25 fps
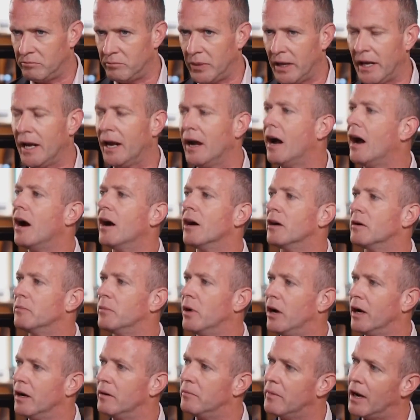bear hug
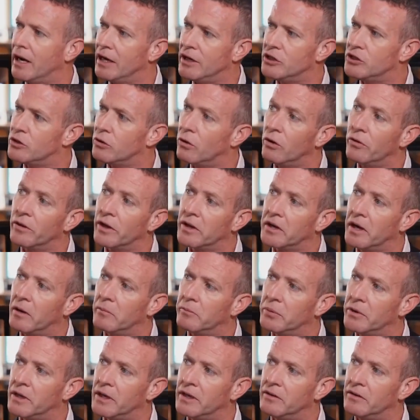by a major on the
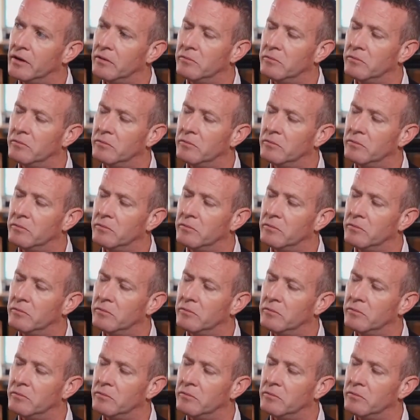company.